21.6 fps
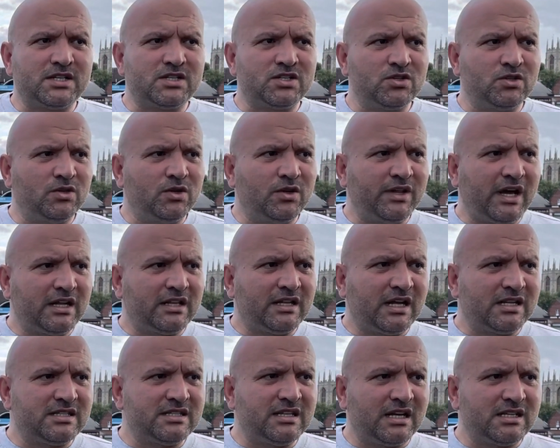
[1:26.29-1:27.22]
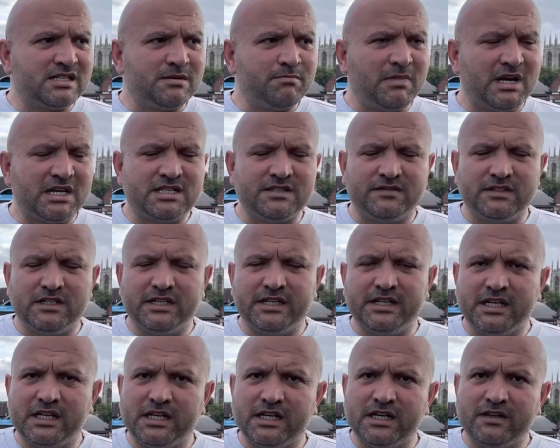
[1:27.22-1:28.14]
So that's a massive
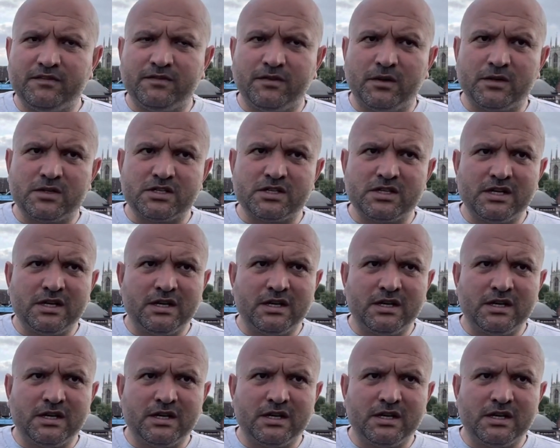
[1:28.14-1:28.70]
learning curve for us.